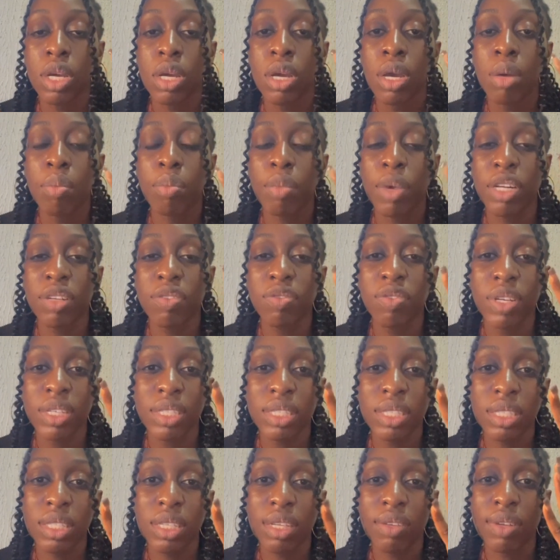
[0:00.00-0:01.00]

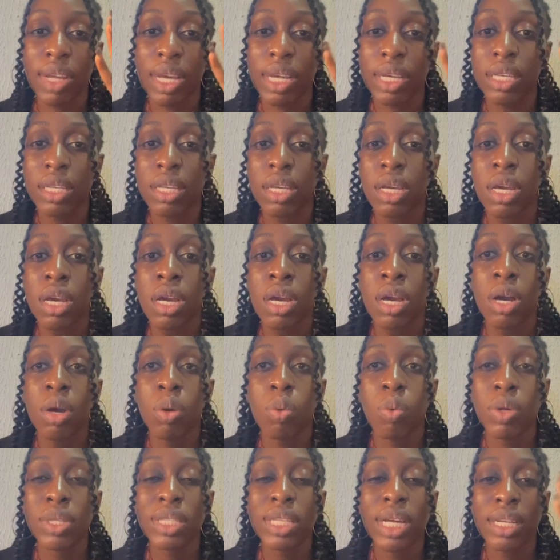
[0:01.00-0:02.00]
manifest itself? Like,
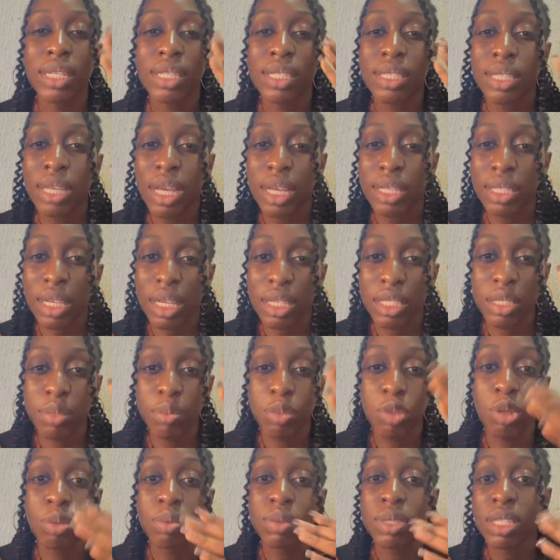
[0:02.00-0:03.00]
what are the signs and
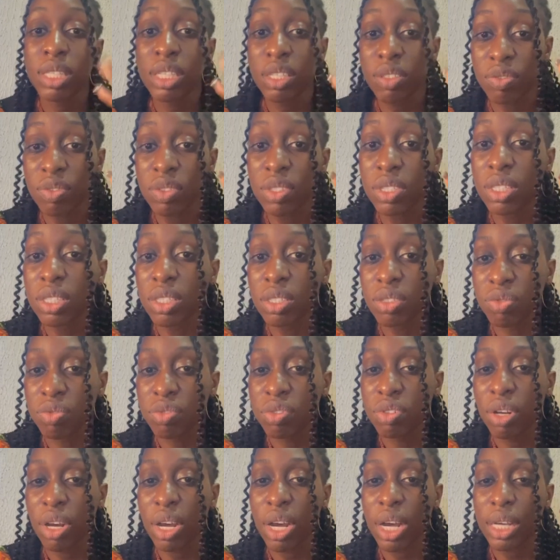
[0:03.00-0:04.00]
symptoms if the
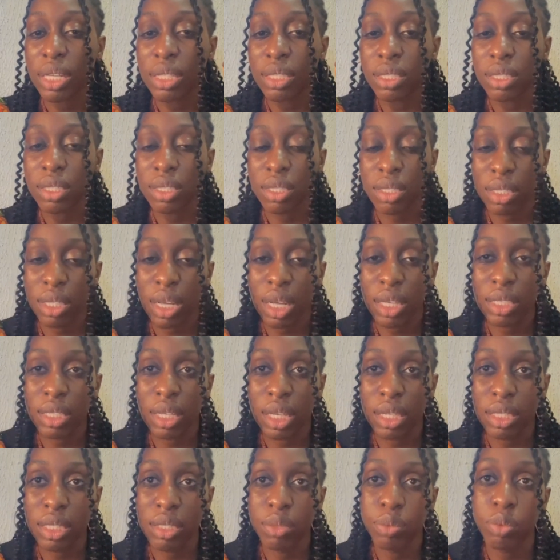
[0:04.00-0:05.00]
individual has signs
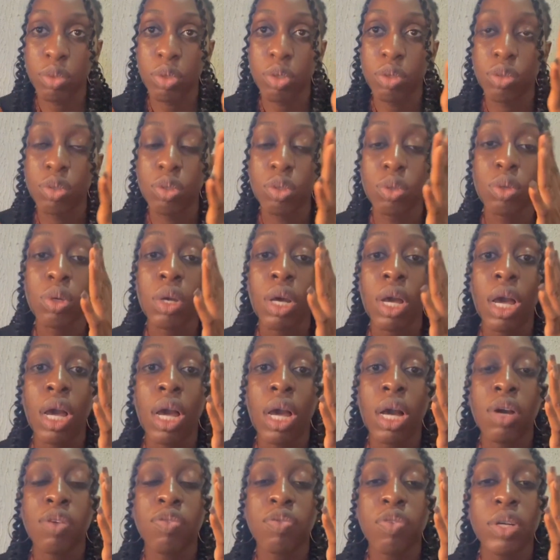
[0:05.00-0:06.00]
and symptoms? So
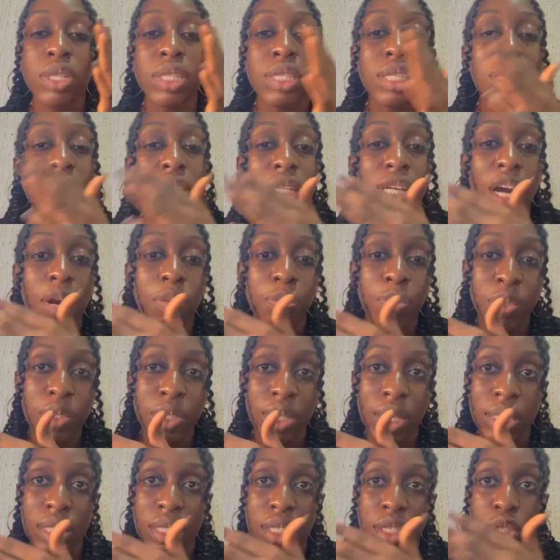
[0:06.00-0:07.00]
for the clinical
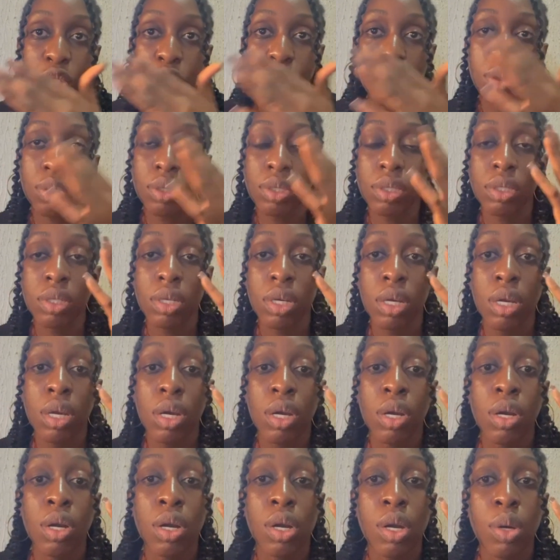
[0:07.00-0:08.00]
presentation,
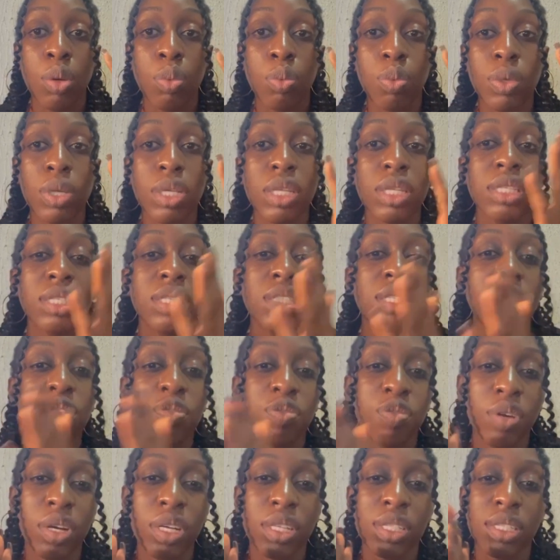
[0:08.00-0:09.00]
is
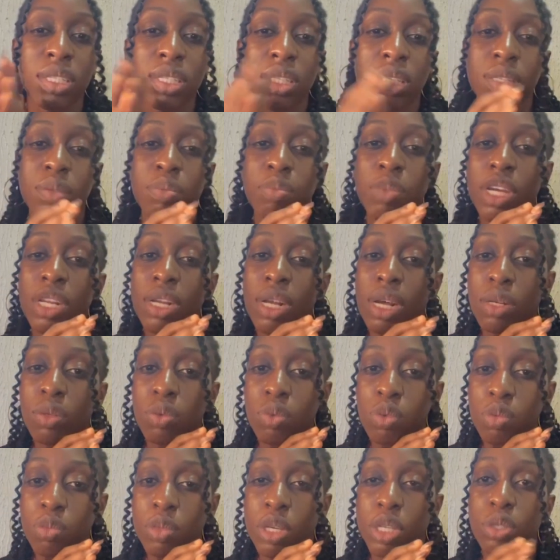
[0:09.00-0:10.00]
different in men and
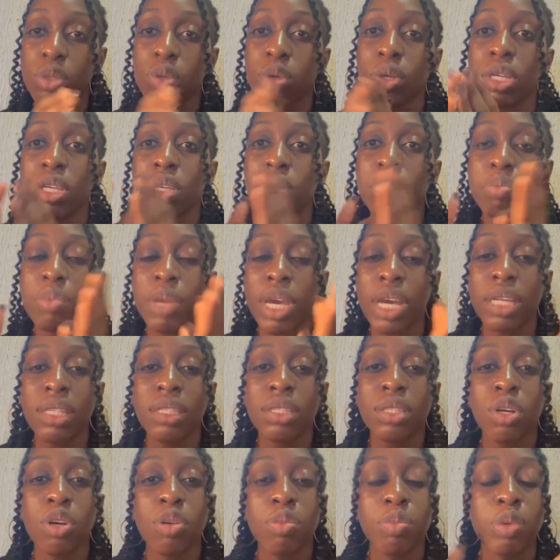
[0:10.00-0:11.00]
women. So in
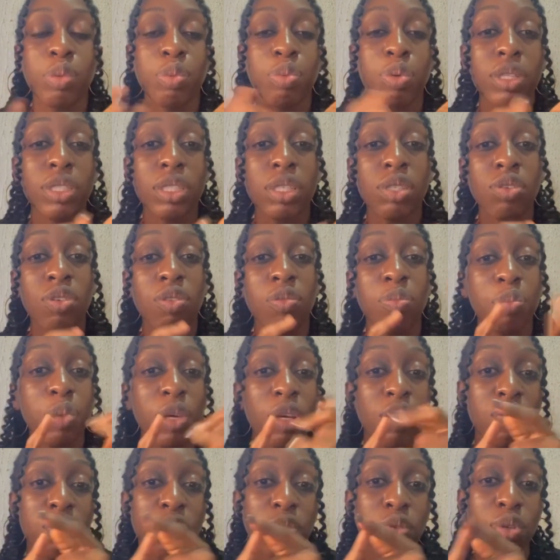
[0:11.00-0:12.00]
men, there will be presence of
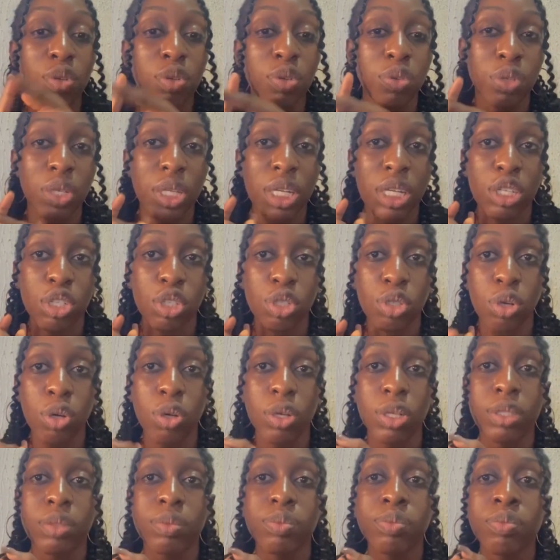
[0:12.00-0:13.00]
painful
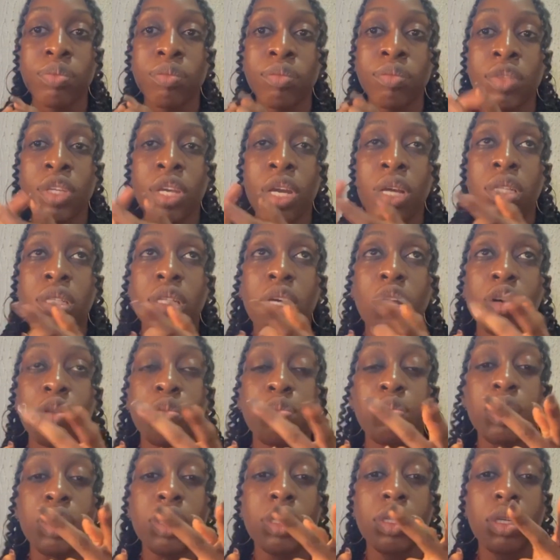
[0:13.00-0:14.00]
urination, there will
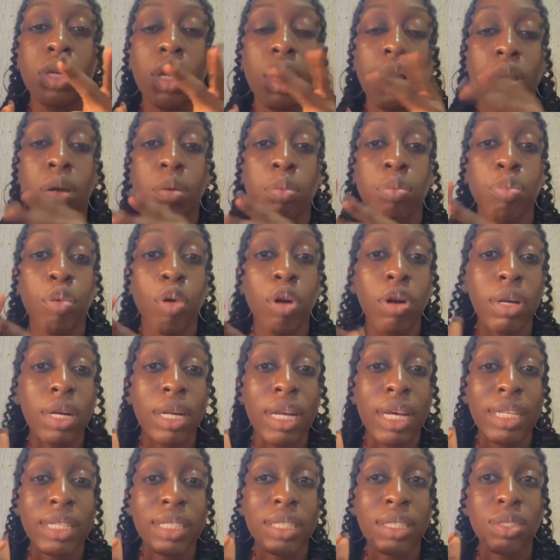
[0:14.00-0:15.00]
be
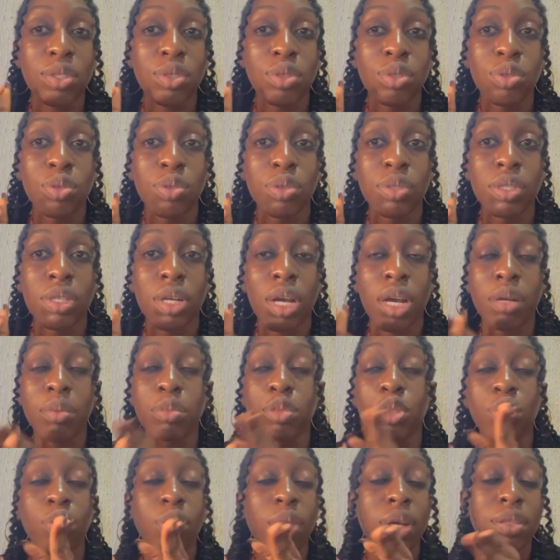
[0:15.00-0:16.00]
purulent
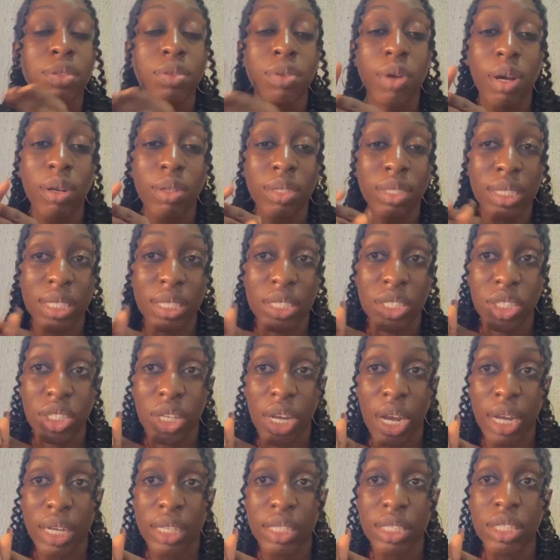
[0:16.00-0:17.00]
urethral
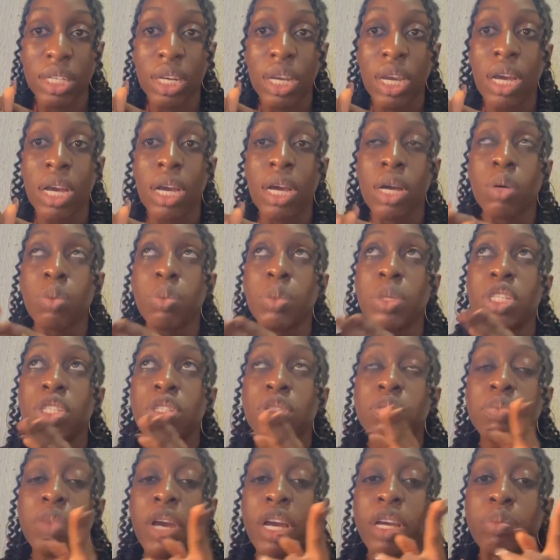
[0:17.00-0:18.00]
discharge,
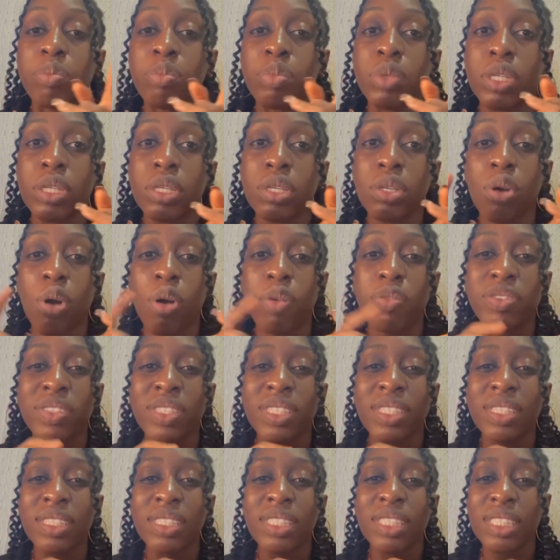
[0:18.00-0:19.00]
which might be
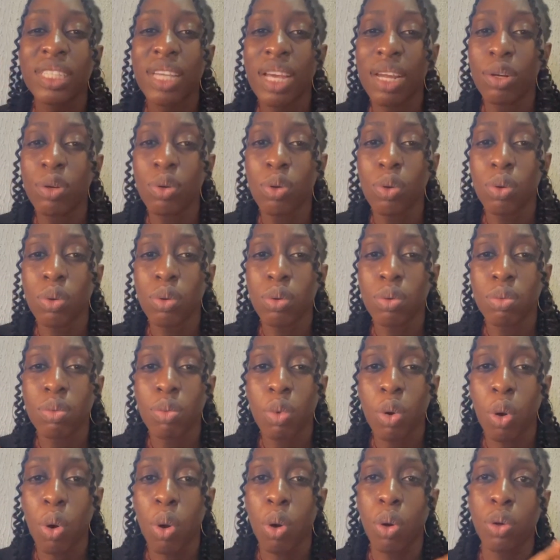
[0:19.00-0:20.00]
often yellow
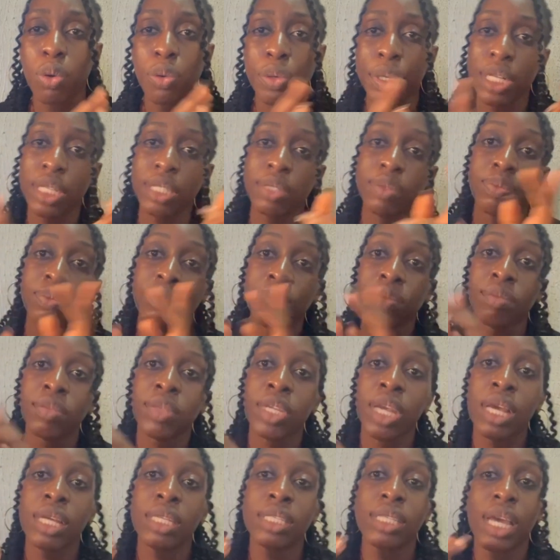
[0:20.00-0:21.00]
or green.
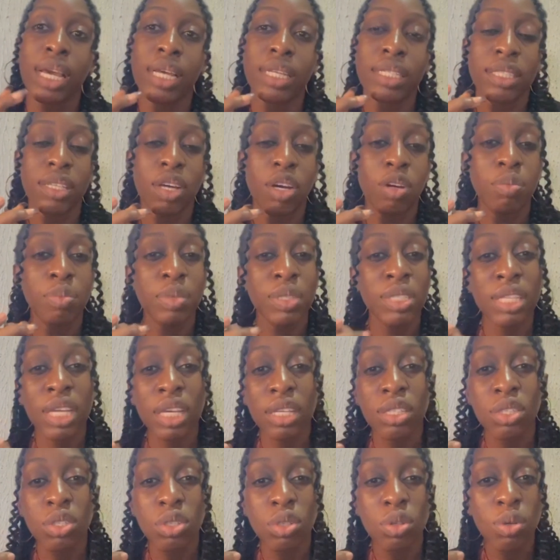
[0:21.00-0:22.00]
Then there will be
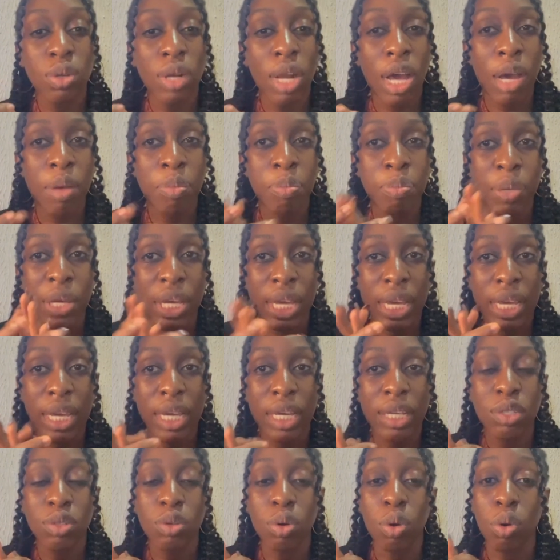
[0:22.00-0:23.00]
testicular
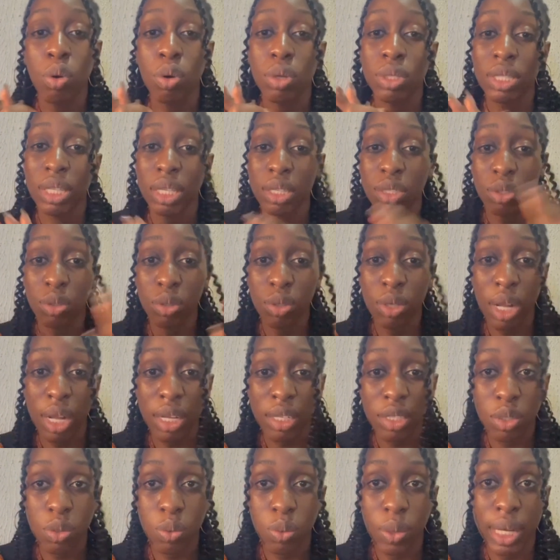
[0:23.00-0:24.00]
pain or
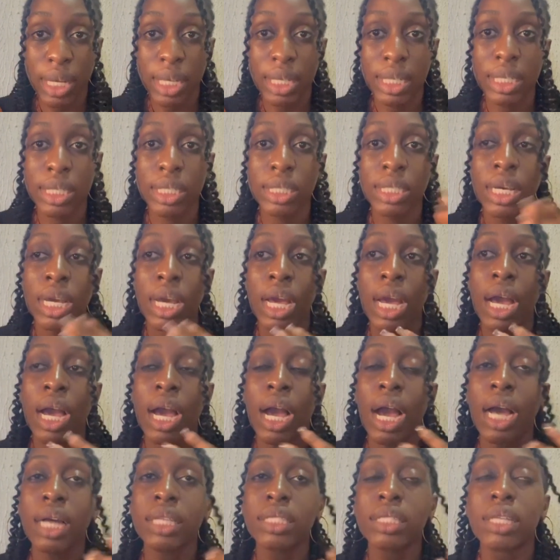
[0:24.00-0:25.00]
testicular swelling,
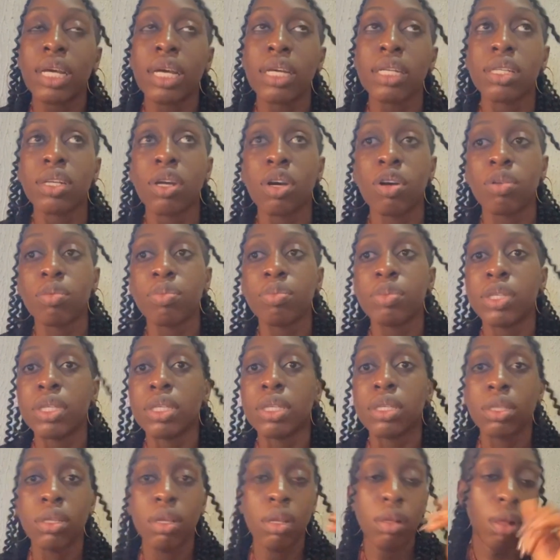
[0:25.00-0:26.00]
and then there will
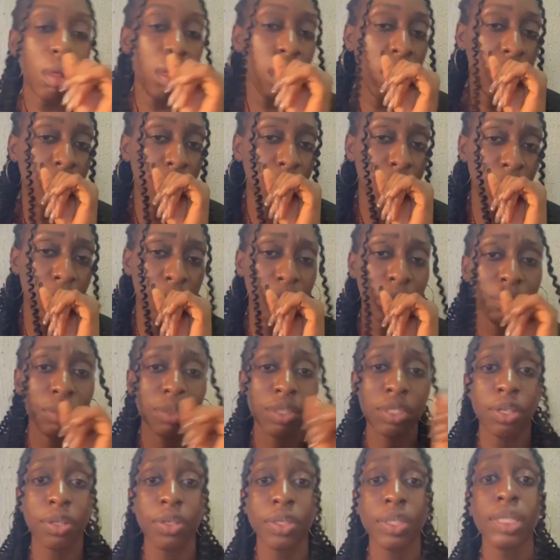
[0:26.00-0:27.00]
be
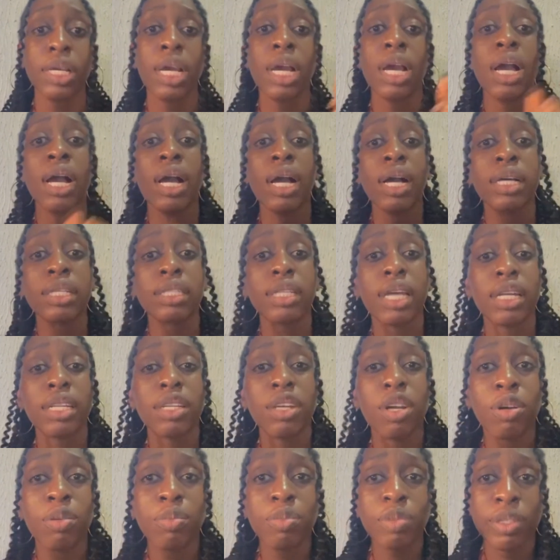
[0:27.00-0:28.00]
sorry, then
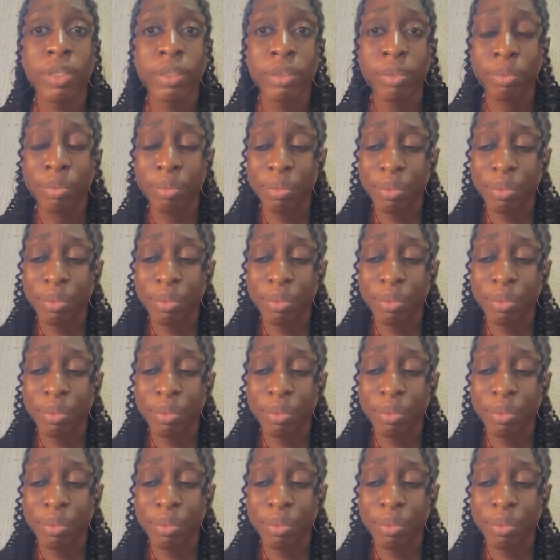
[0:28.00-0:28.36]
there will be